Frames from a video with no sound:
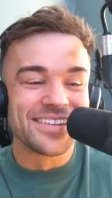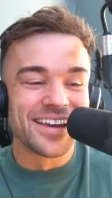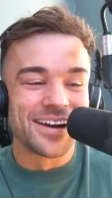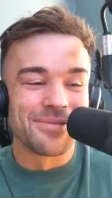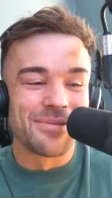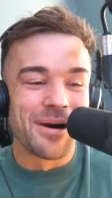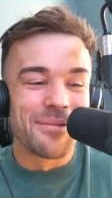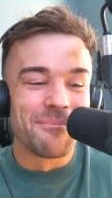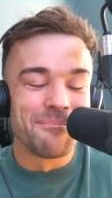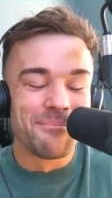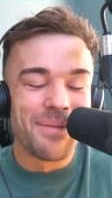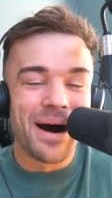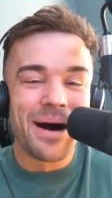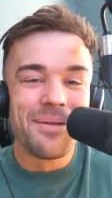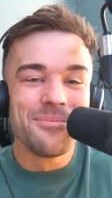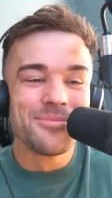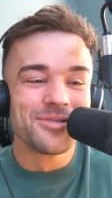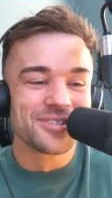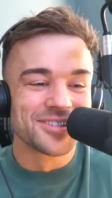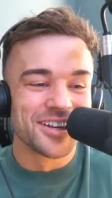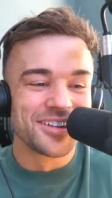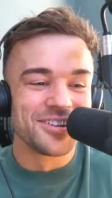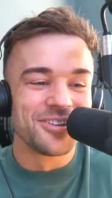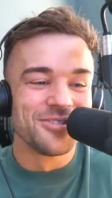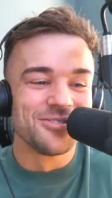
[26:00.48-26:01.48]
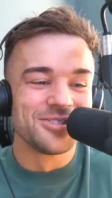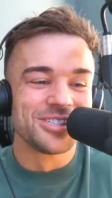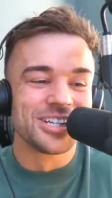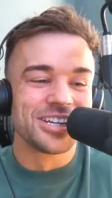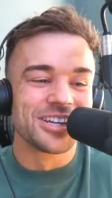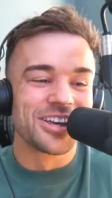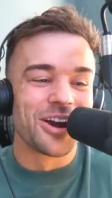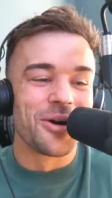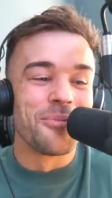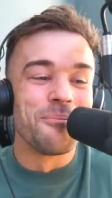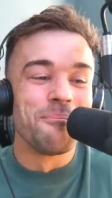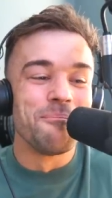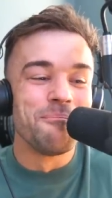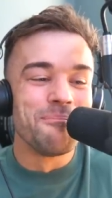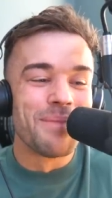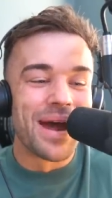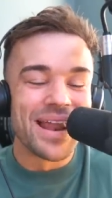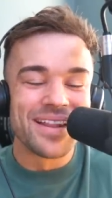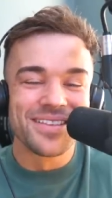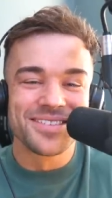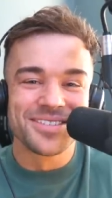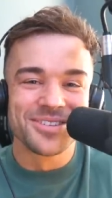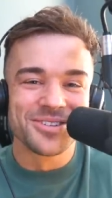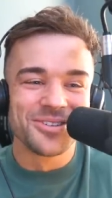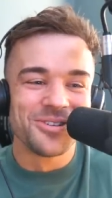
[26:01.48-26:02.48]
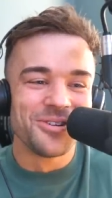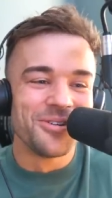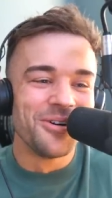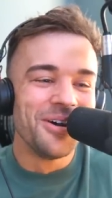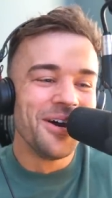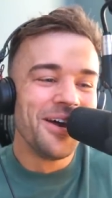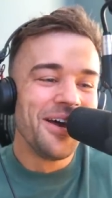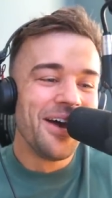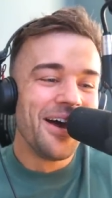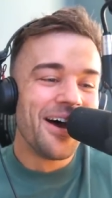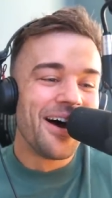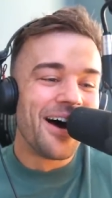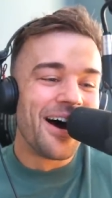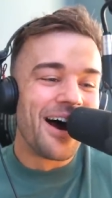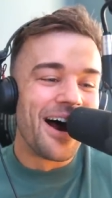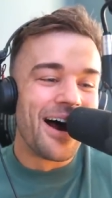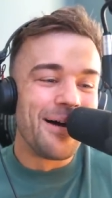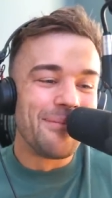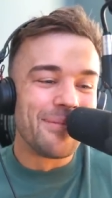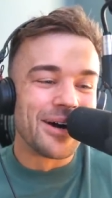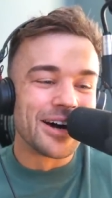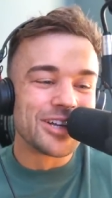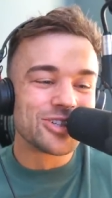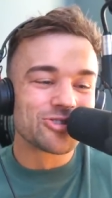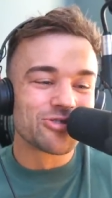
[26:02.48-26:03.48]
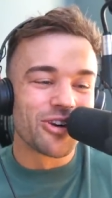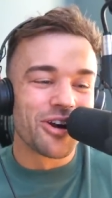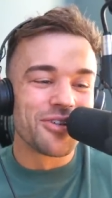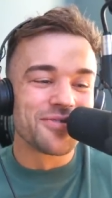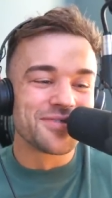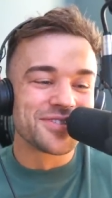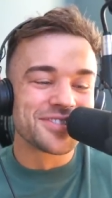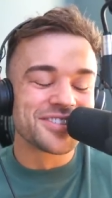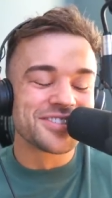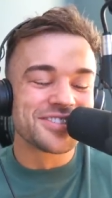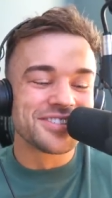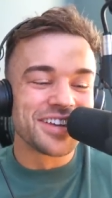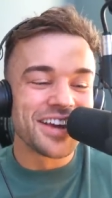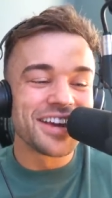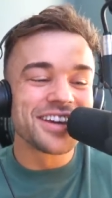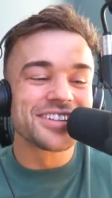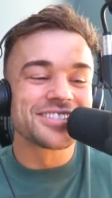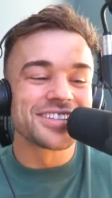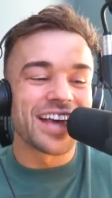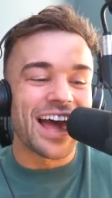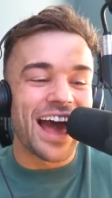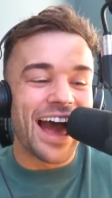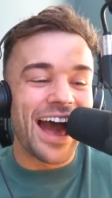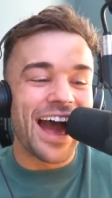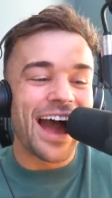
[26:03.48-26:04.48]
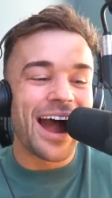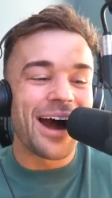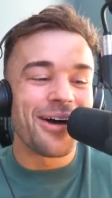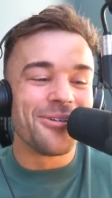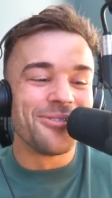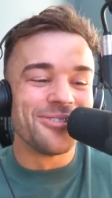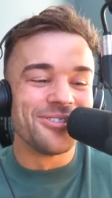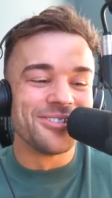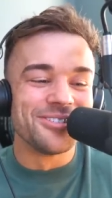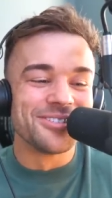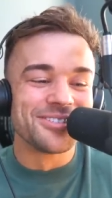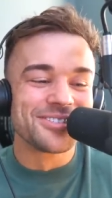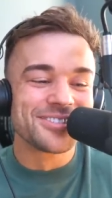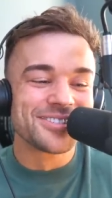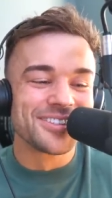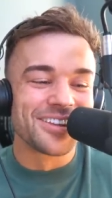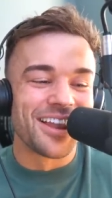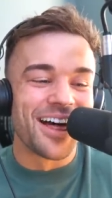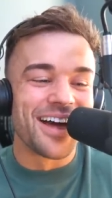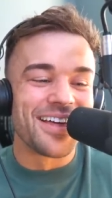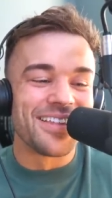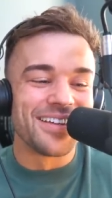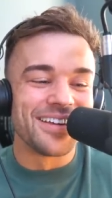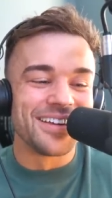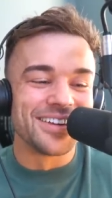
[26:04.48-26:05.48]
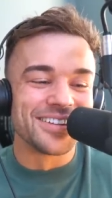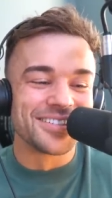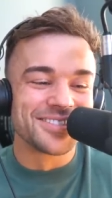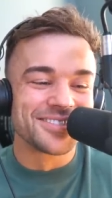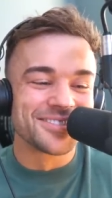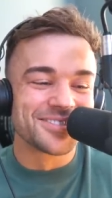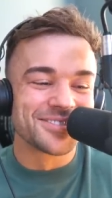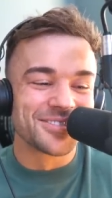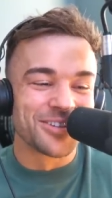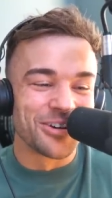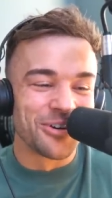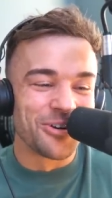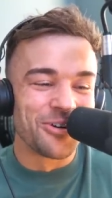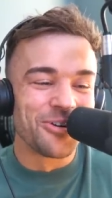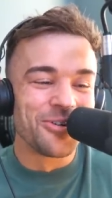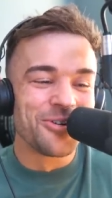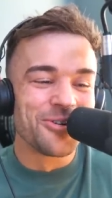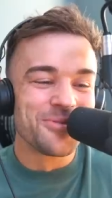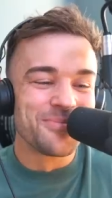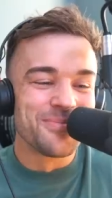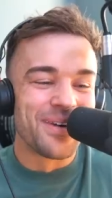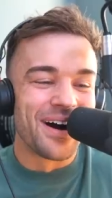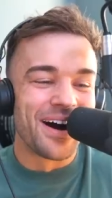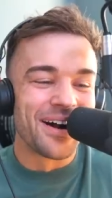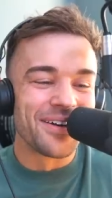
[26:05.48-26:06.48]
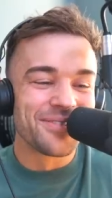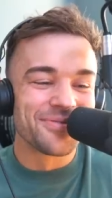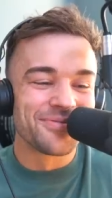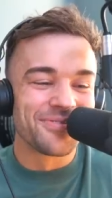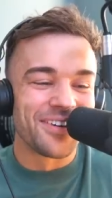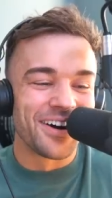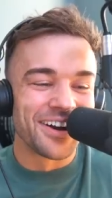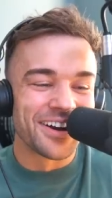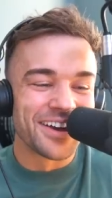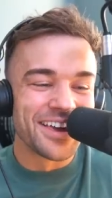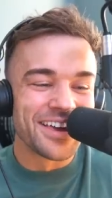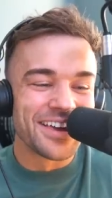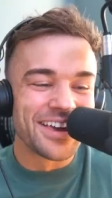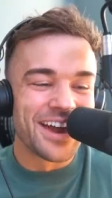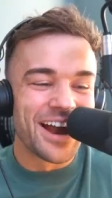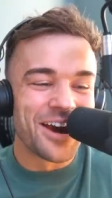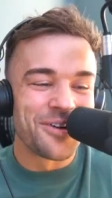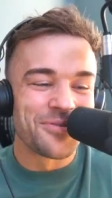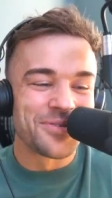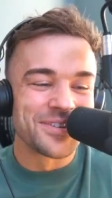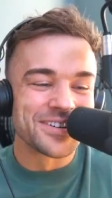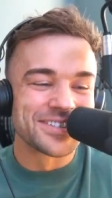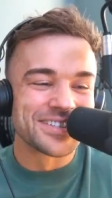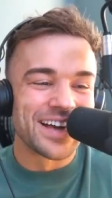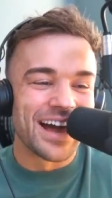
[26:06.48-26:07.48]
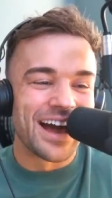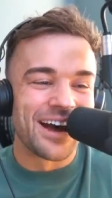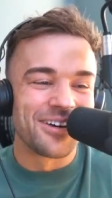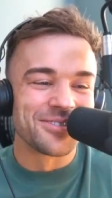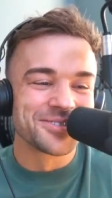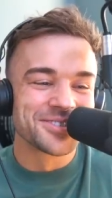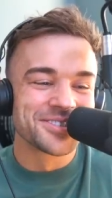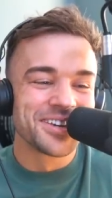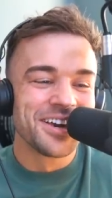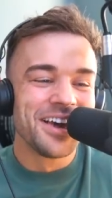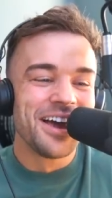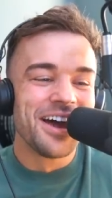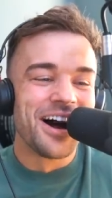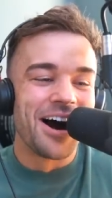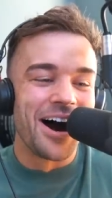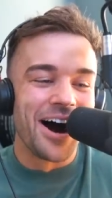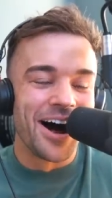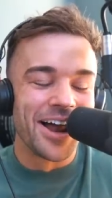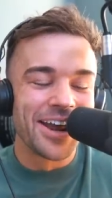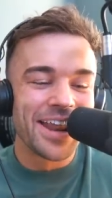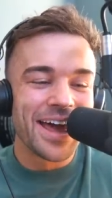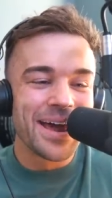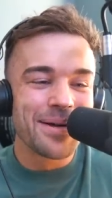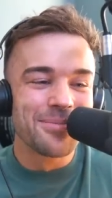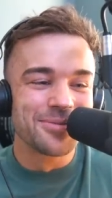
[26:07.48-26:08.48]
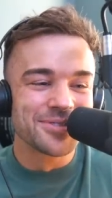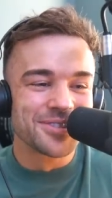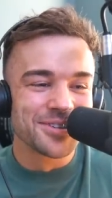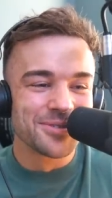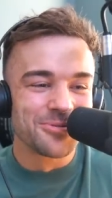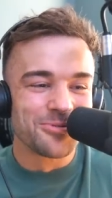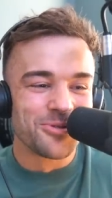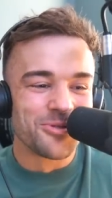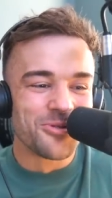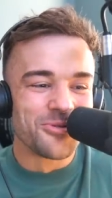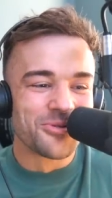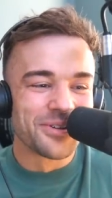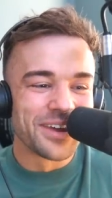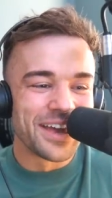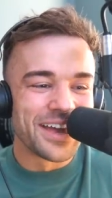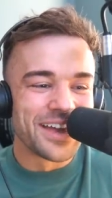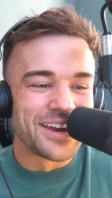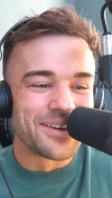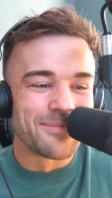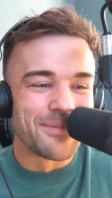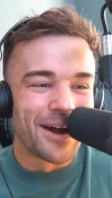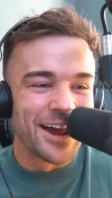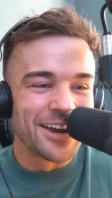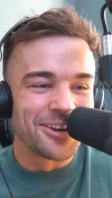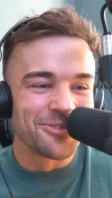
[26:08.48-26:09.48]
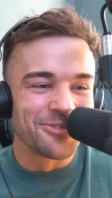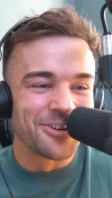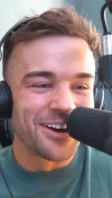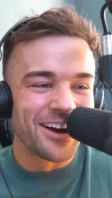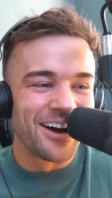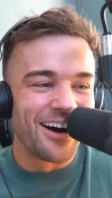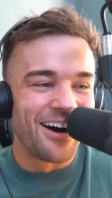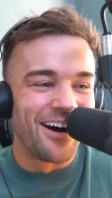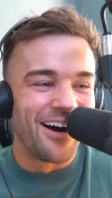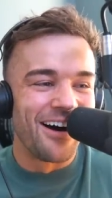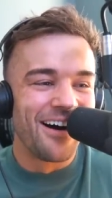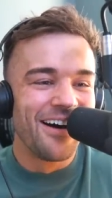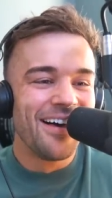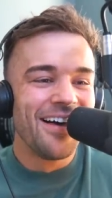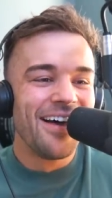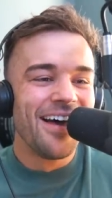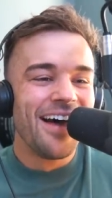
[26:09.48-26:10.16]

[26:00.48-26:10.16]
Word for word: tell my mum because I knew she'd go mental. Um, I drove six hours like this to my fucking girlfriend's house, unable to walk in a manual car.